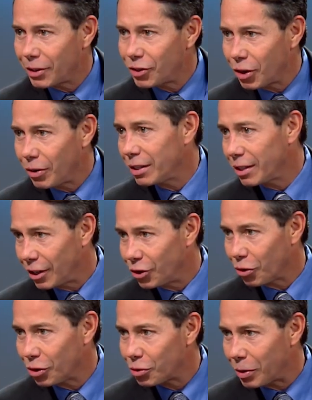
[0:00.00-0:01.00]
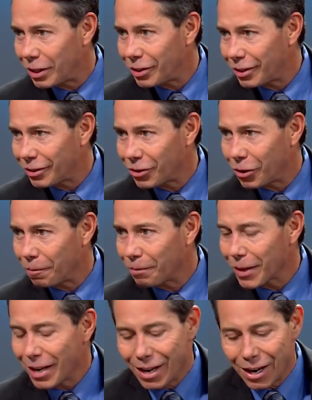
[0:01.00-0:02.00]
series and endurance racing. So
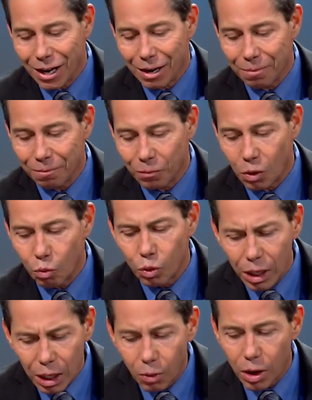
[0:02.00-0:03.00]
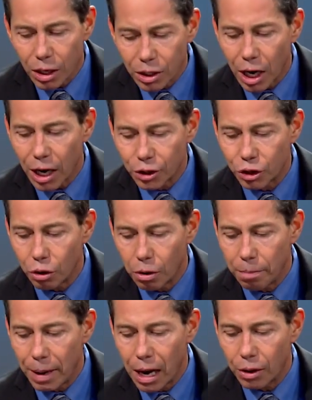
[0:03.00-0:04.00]
really want to talk to you
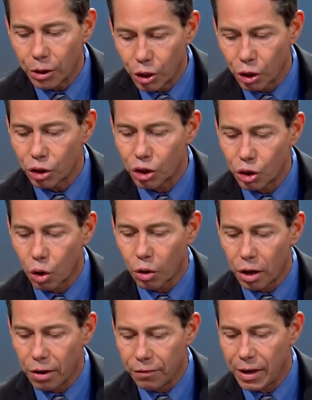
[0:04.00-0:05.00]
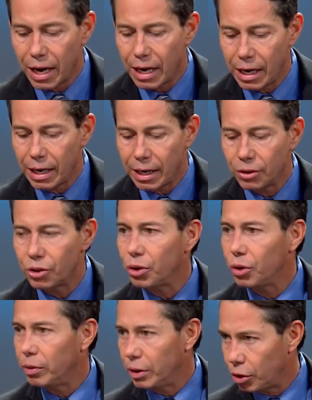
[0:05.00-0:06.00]
about your story of getting
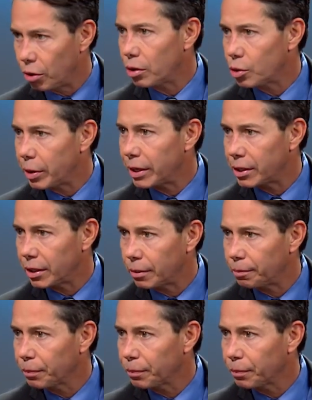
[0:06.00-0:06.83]
into endurance racing